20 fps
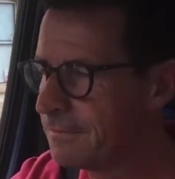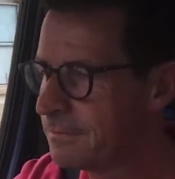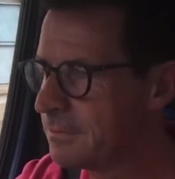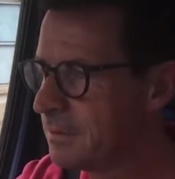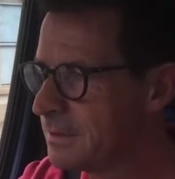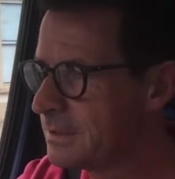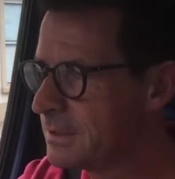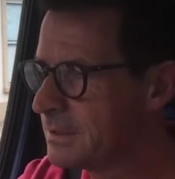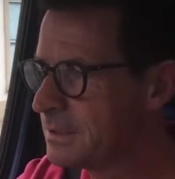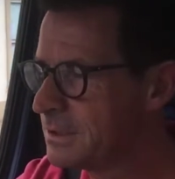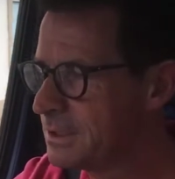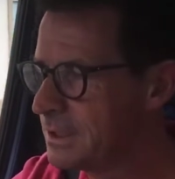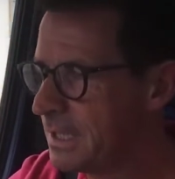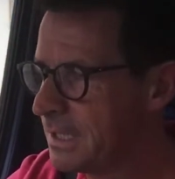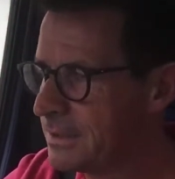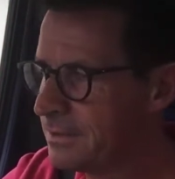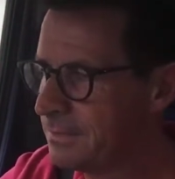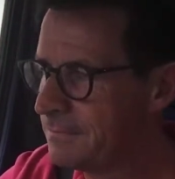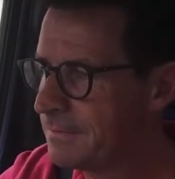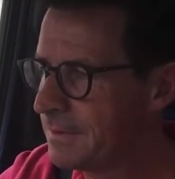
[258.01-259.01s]
Was it
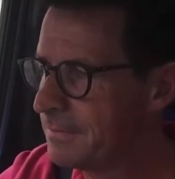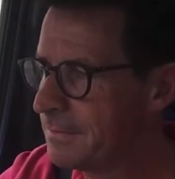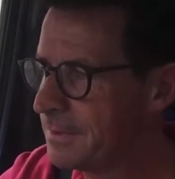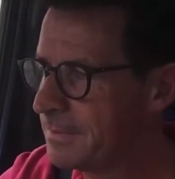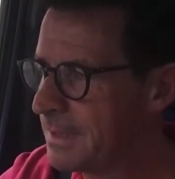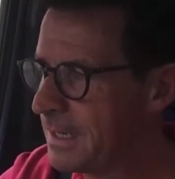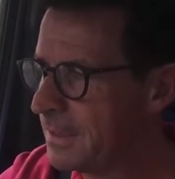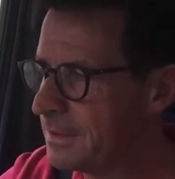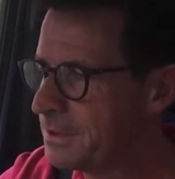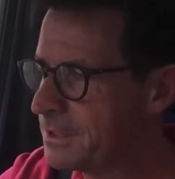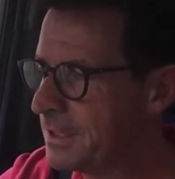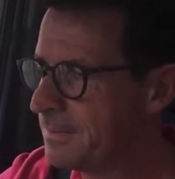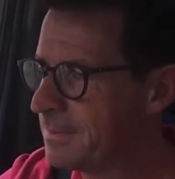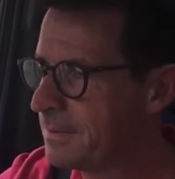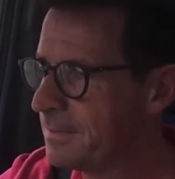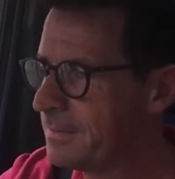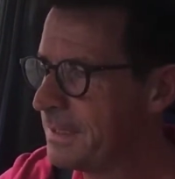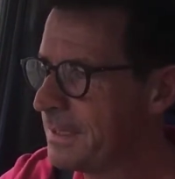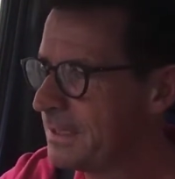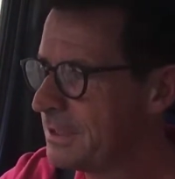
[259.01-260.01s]
January, February, March, April,
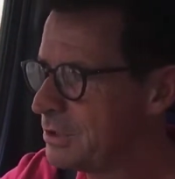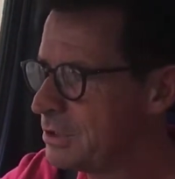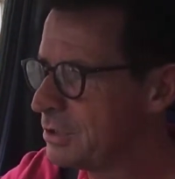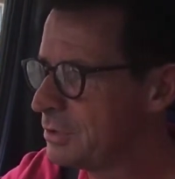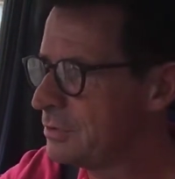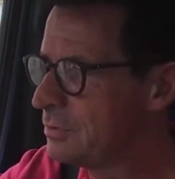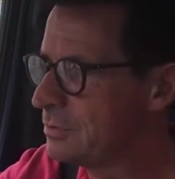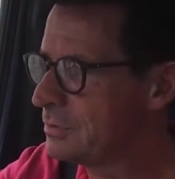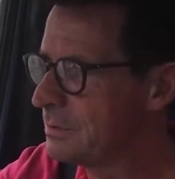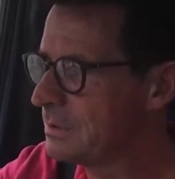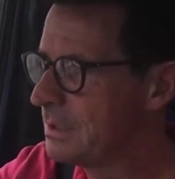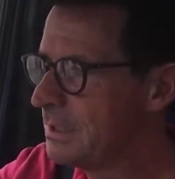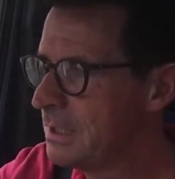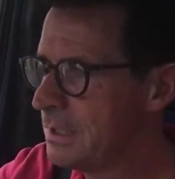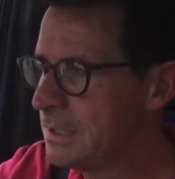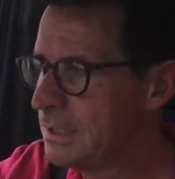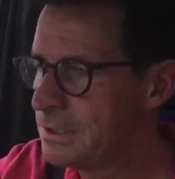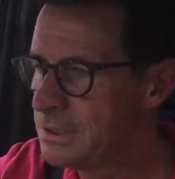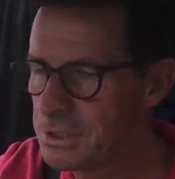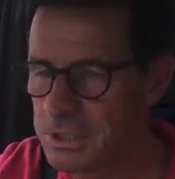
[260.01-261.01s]
May, June,
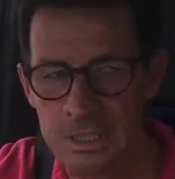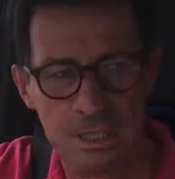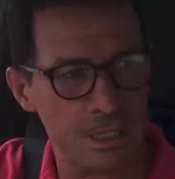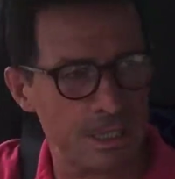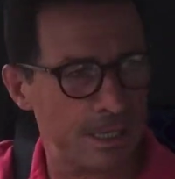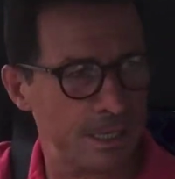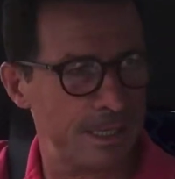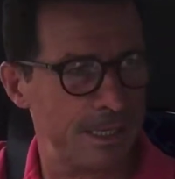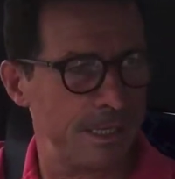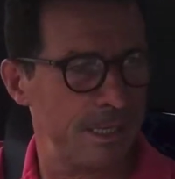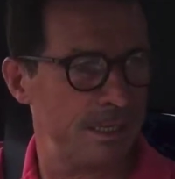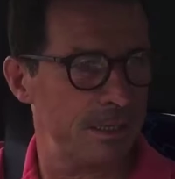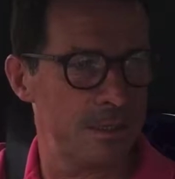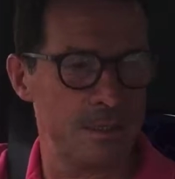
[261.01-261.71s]
July,